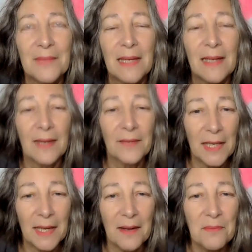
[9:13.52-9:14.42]

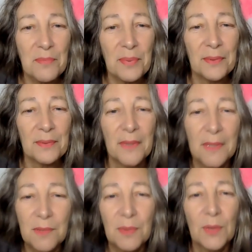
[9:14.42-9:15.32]
leveling up
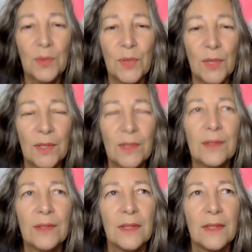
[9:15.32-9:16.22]
as we all are.
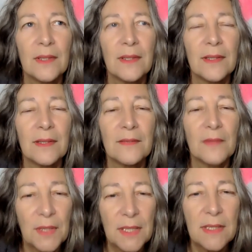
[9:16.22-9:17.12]

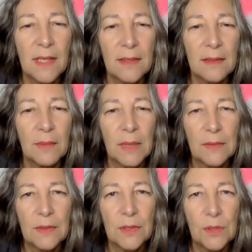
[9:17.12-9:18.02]
Very excited about
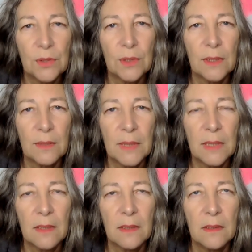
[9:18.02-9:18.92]
this journey
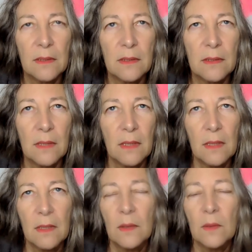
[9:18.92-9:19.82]
because
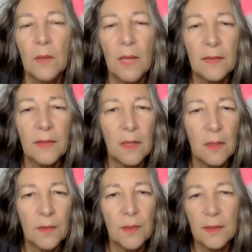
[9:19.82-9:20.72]
while there
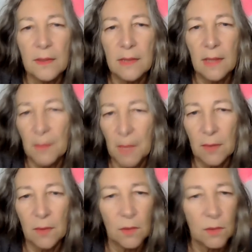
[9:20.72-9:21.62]
are things I
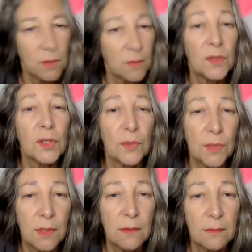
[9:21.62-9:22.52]
might not have
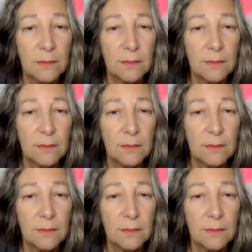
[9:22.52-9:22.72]
chosen,